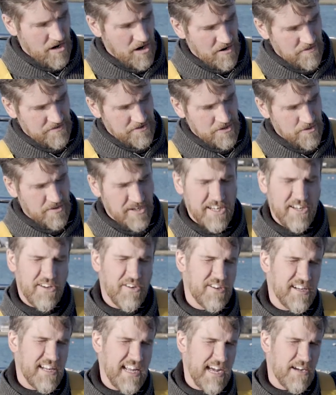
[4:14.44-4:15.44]
of doing it
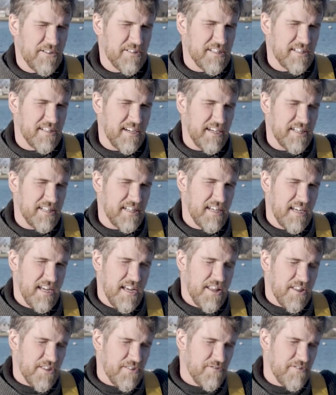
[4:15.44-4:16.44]
on the outside.
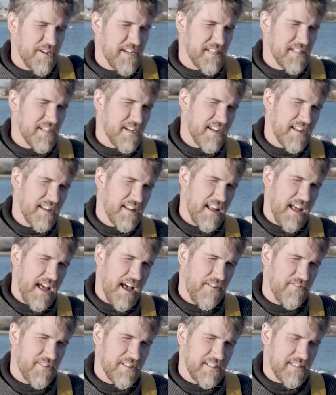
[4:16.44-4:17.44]
The reason I
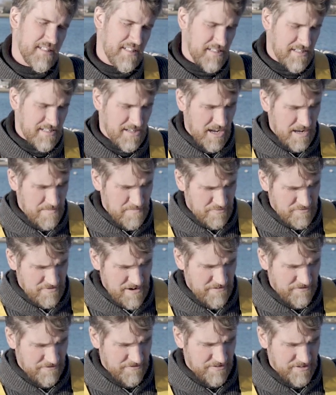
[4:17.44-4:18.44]
have a slight
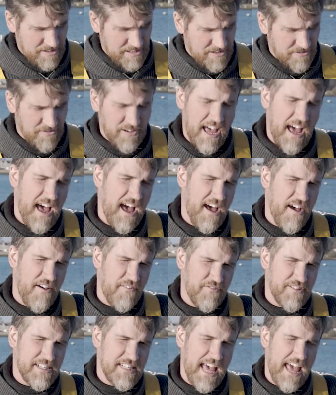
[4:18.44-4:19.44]
preference for
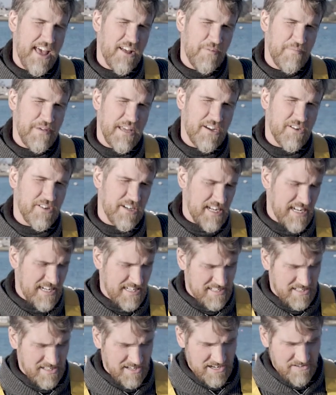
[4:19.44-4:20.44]
the tail being on the
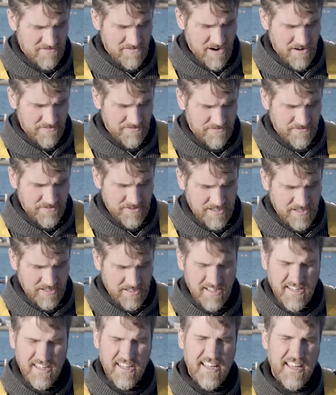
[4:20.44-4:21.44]
inside rather than
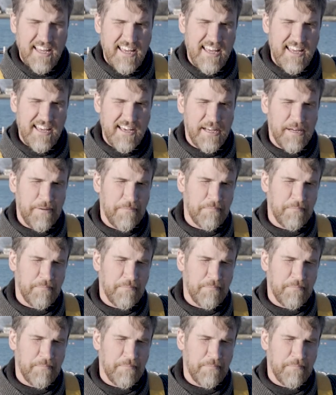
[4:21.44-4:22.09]
here